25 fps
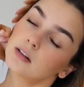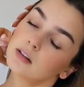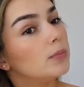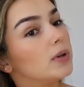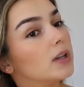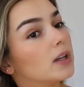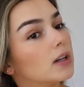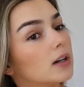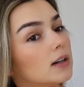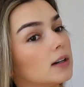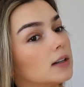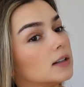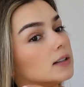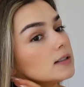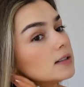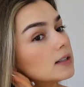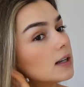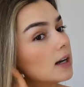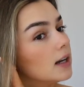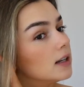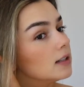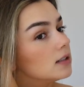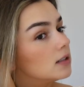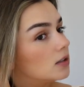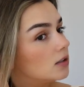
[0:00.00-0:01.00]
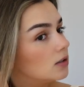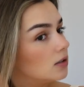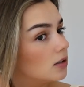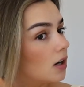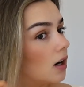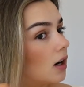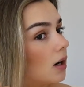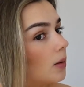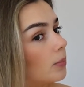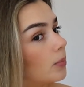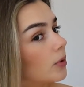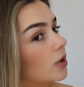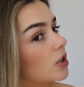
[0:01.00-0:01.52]
Because I did
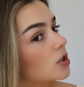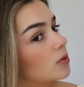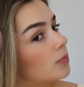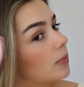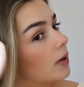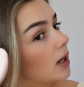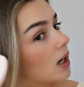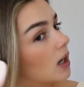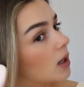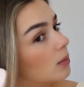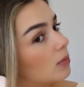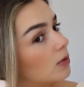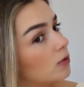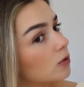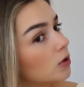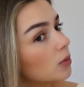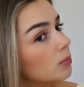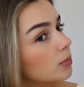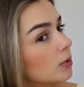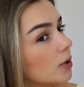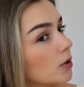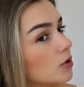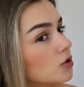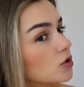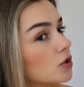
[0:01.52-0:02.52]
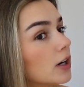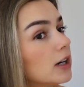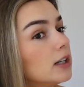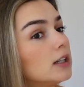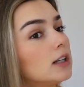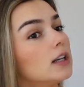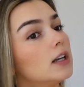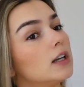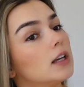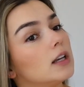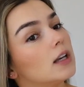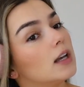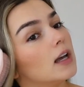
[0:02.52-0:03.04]
not brush my hair before blow drying
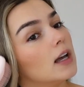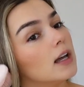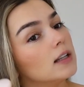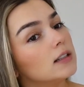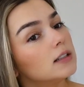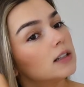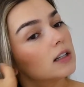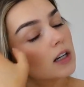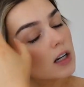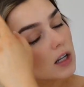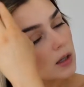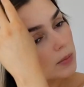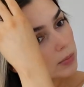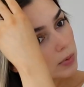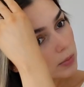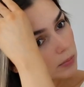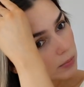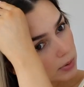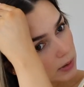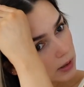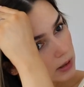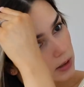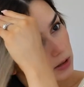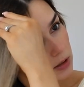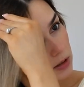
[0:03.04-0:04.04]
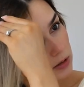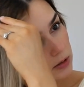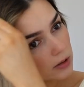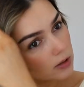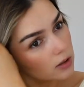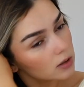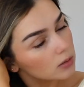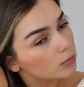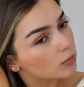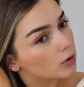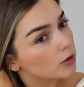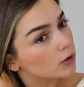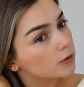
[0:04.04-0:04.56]
it, it ended up being a
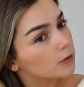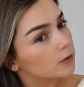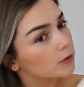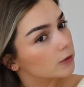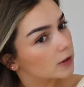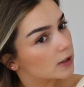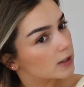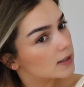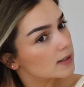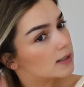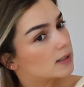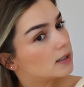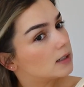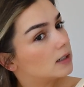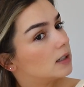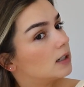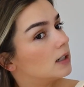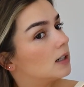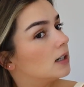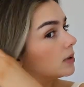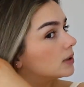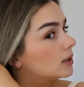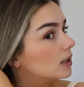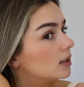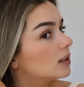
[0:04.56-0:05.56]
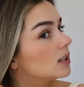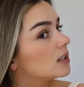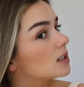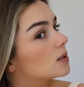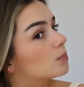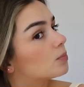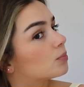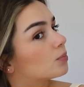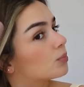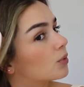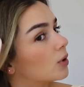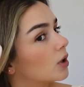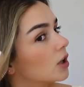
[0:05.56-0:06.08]
little more frizzy, but then this
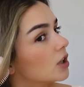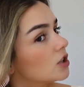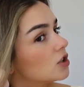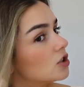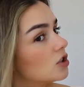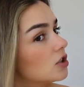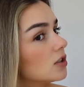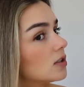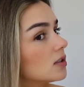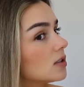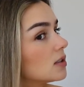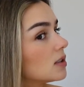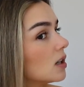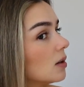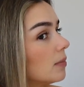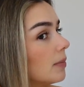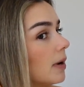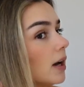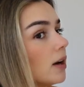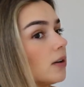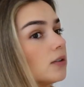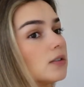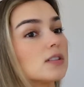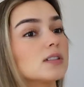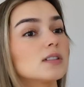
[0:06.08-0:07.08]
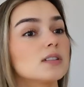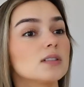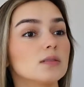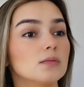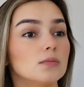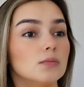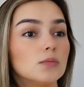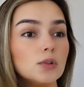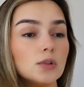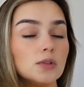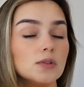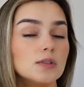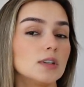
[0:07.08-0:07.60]
brush just somehow
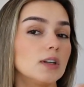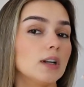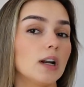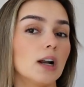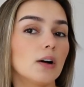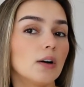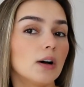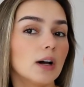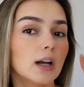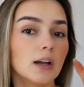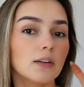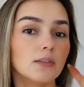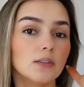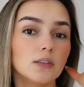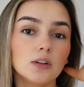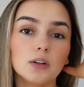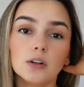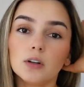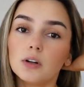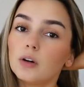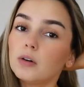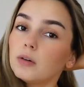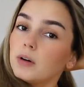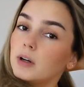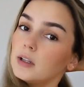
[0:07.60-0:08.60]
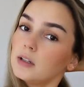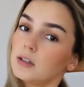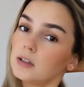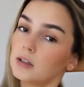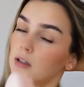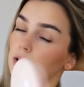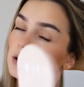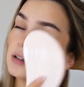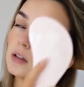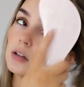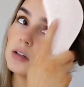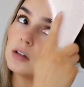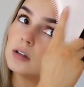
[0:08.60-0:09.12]
smooths it out. I have no
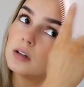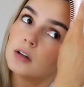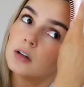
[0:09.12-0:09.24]
idea.